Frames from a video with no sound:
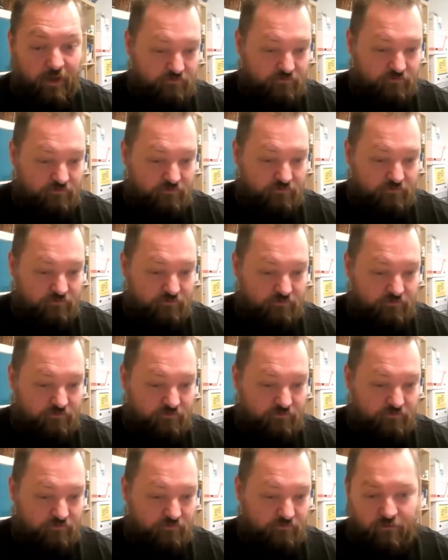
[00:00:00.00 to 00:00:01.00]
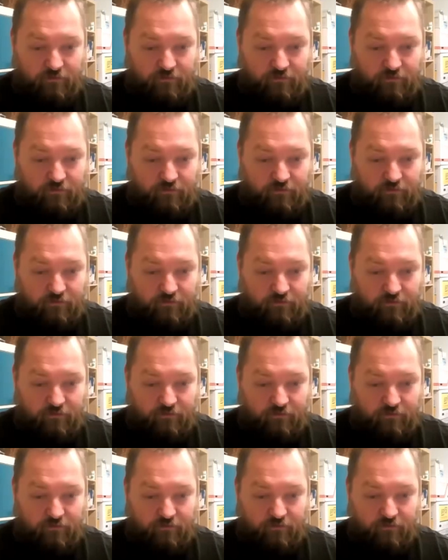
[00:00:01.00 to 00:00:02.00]
reports or whatever uh,
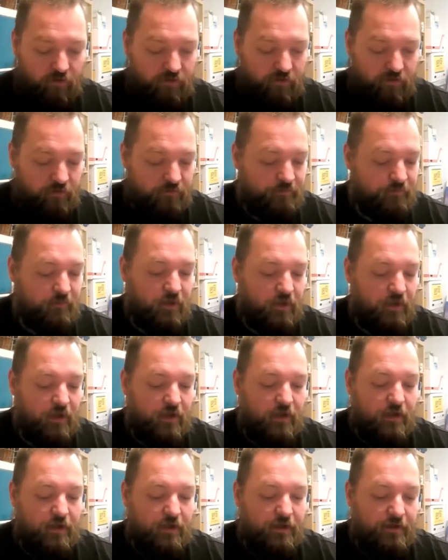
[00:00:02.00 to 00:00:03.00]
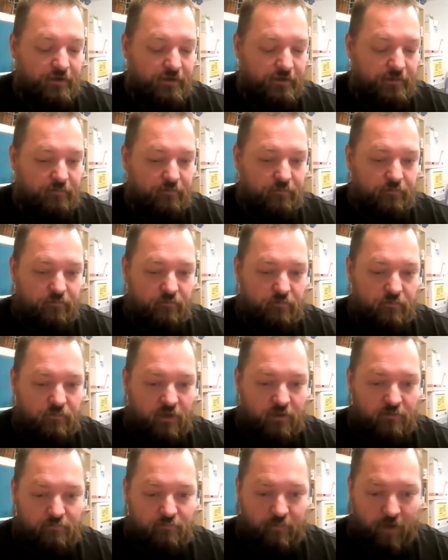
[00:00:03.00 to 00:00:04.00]
they call them um,
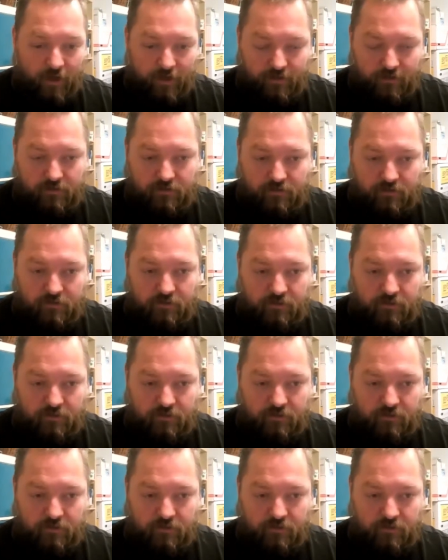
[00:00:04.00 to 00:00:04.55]
that might